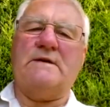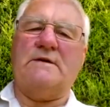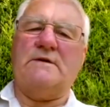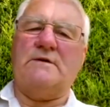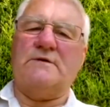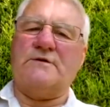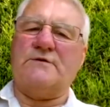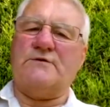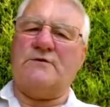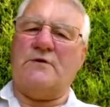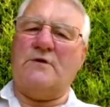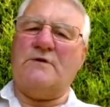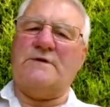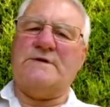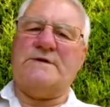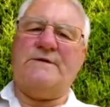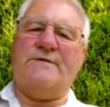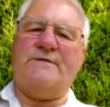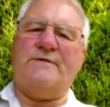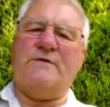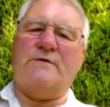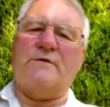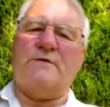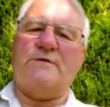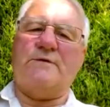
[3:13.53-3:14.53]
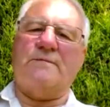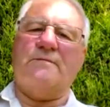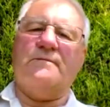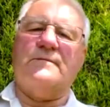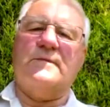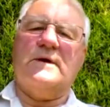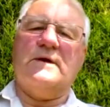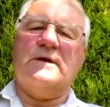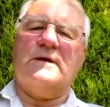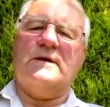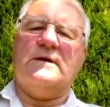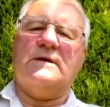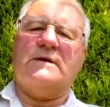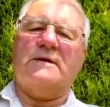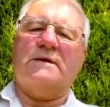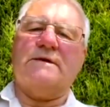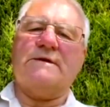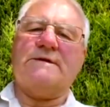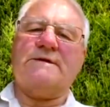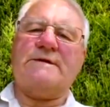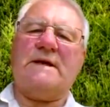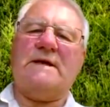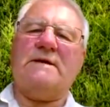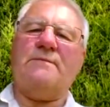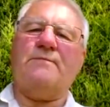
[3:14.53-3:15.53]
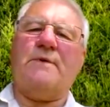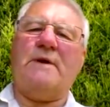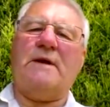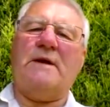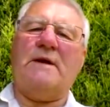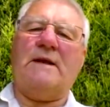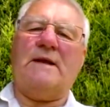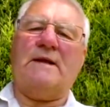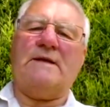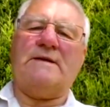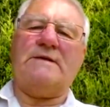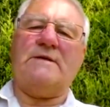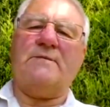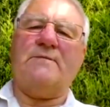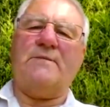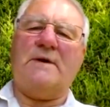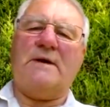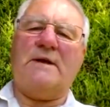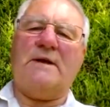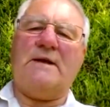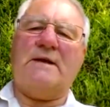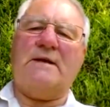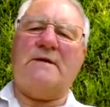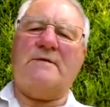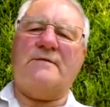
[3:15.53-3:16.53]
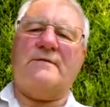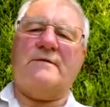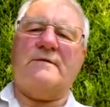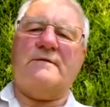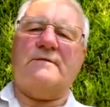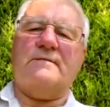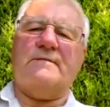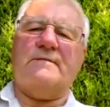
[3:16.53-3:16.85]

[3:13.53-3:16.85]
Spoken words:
as rosy for them as they'd been led to believe.